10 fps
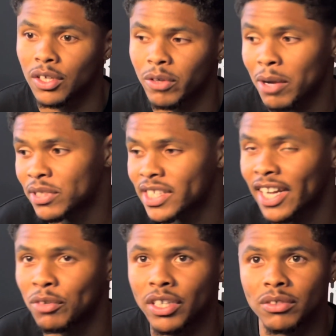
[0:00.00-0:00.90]
I'm
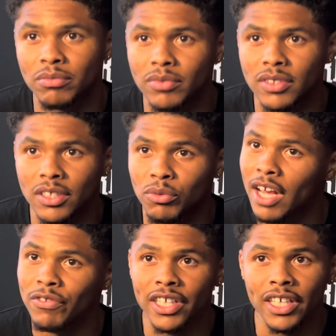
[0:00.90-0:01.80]
standing with him.
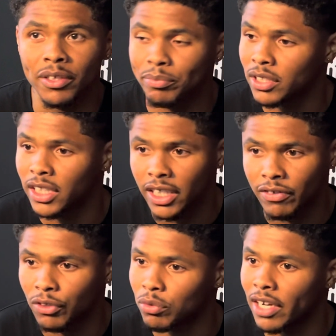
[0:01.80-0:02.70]
Whatever he believes
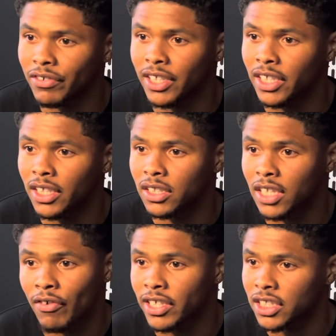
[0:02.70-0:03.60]
and whatever
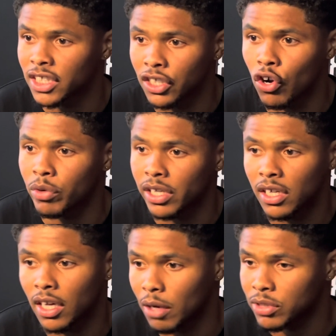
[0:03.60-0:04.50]
direction he go in,
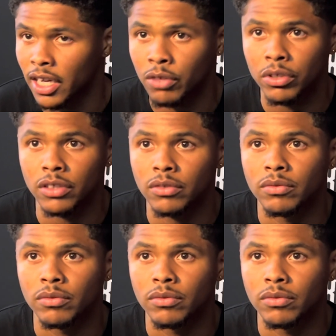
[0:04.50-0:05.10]
I'm standing with him.